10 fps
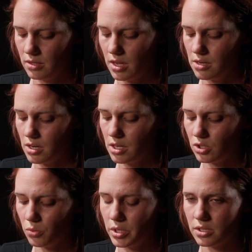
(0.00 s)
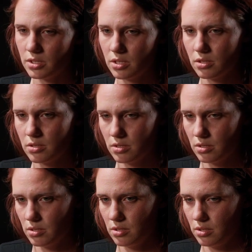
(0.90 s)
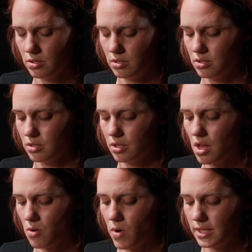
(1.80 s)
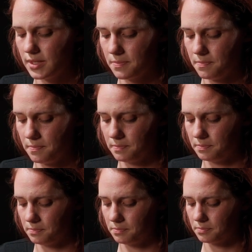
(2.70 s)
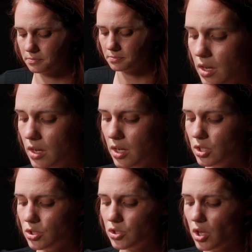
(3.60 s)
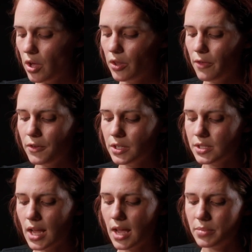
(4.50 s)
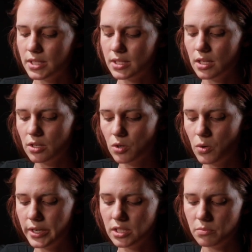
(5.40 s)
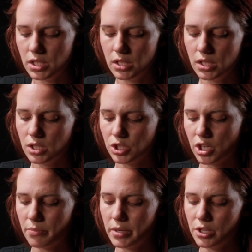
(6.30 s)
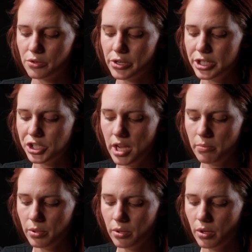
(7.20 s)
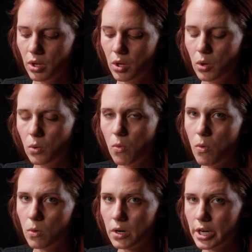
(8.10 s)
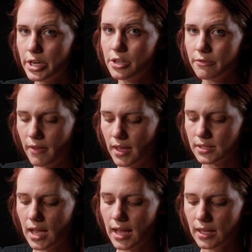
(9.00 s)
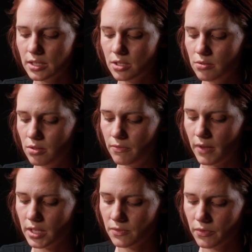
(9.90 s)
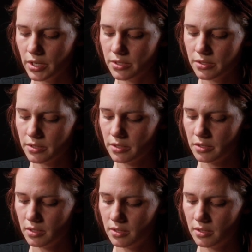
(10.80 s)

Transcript: that you're gonna twist clockwise. So the first step is either going to be sharpening your reshape or your face. I like to do the face first.